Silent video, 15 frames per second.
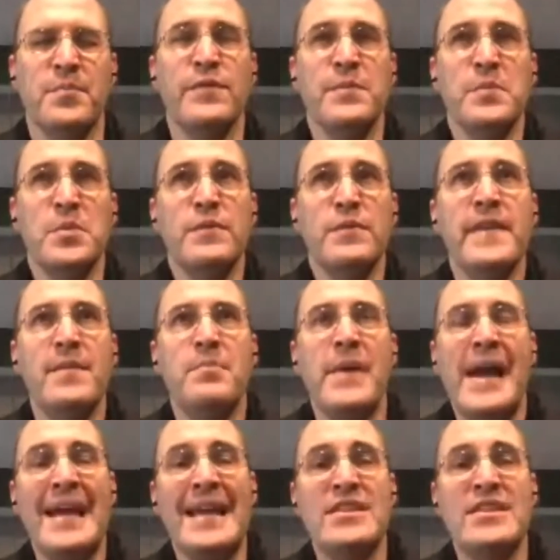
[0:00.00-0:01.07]
But you've
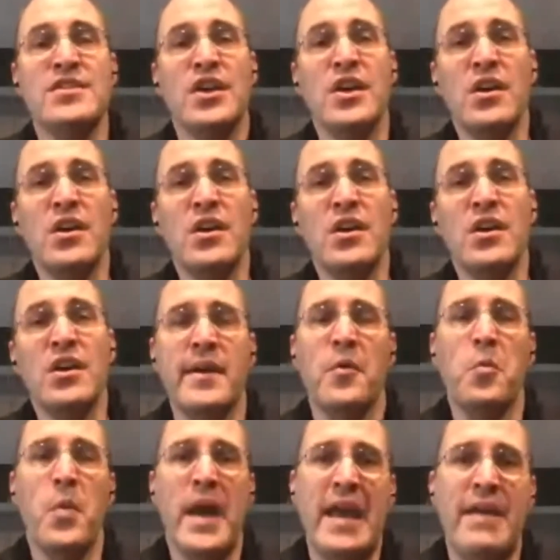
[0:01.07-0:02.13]
moved it back into
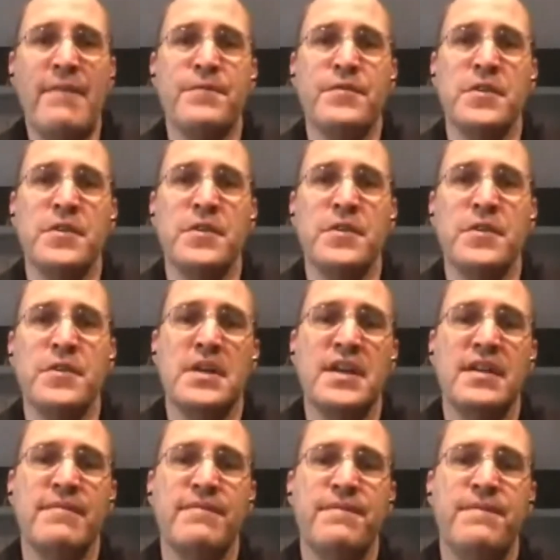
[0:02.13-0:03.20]
code and away
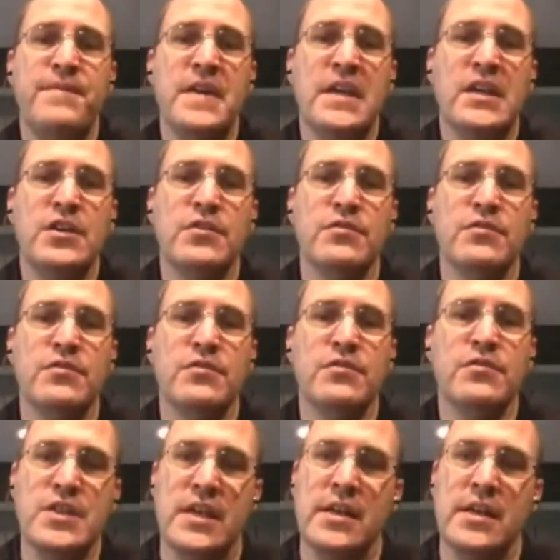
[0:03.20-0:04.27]
from
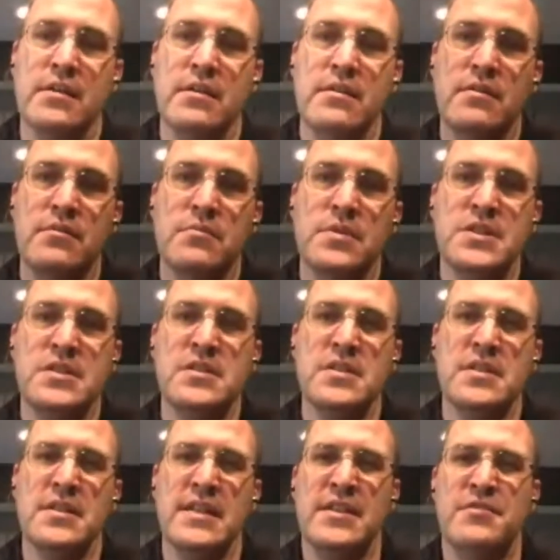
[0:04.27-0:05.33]
configuration,
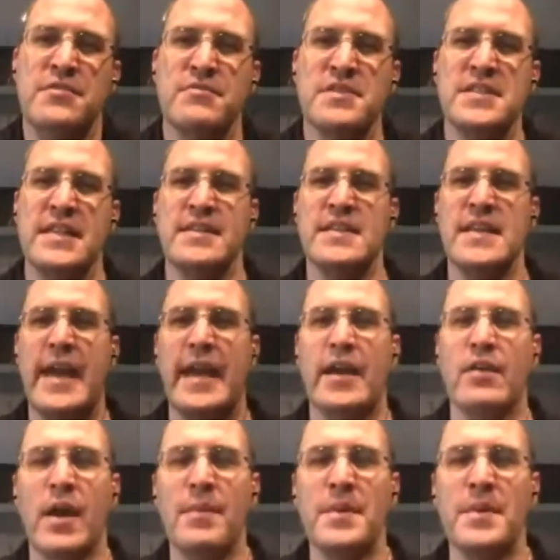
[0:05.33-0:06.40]
which is an interesting
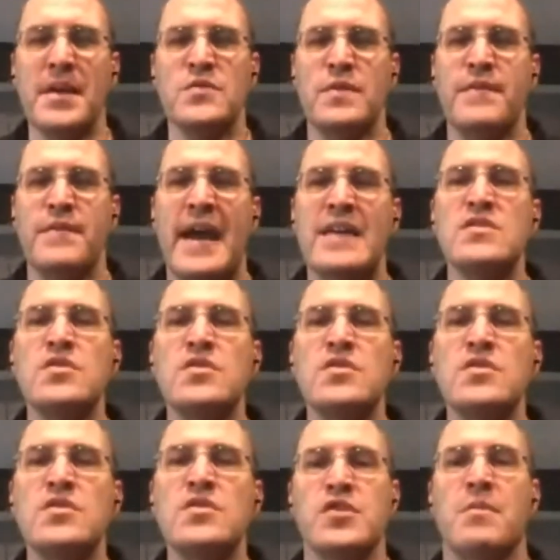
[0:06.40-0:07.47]
take, right? Because we've
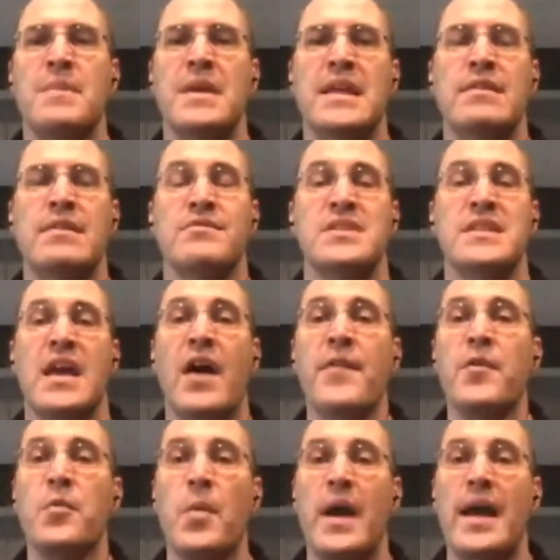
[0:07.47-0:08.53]
had for so many years
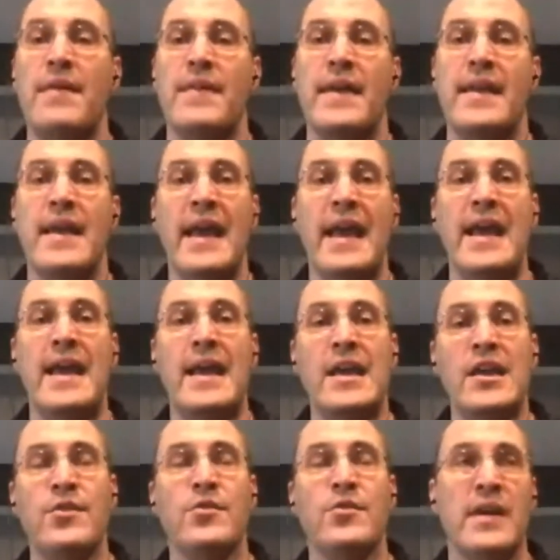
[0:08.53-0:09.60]
the other way that,
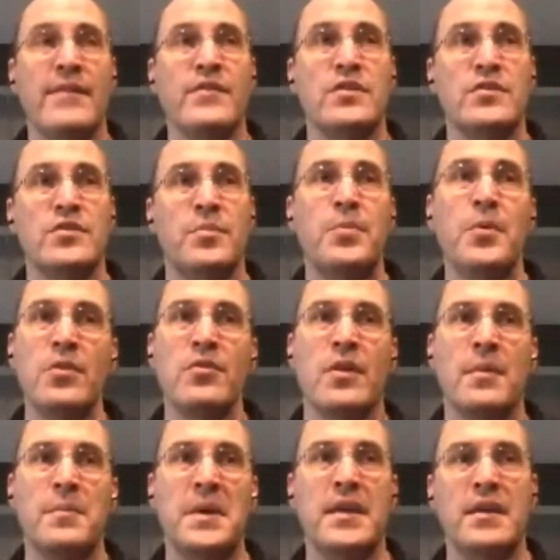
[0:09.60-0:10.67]
hey, you don't have to learn
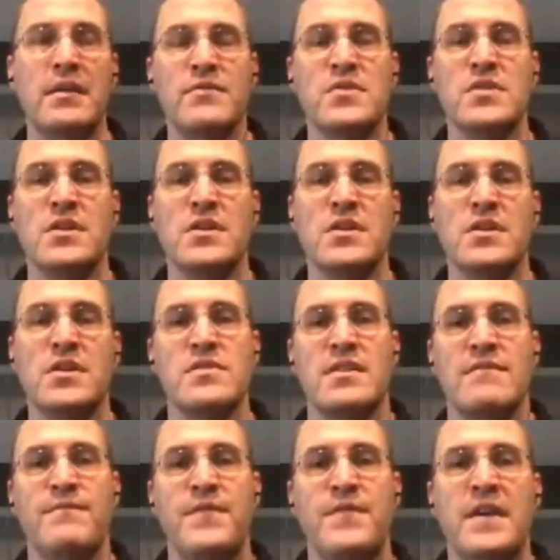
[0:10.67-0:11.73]
programming. Here's a
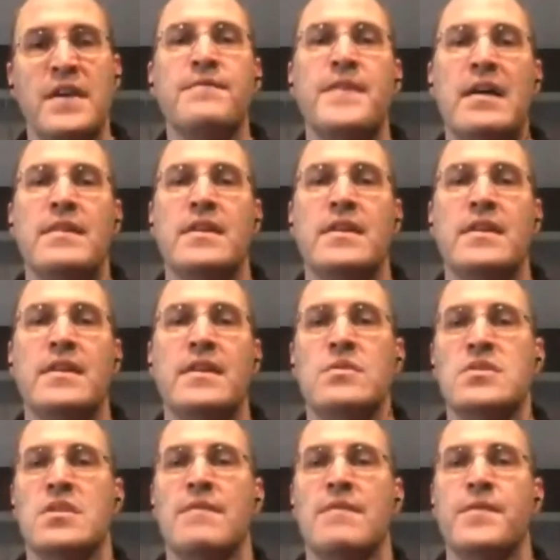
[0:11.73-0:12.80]
config file that
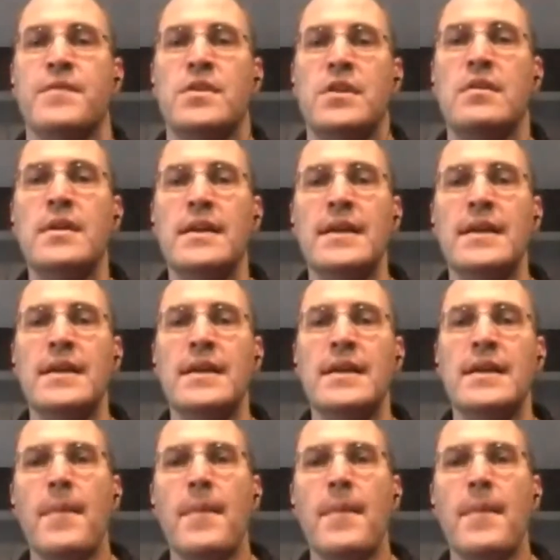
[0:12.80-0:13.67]
can do this all for you.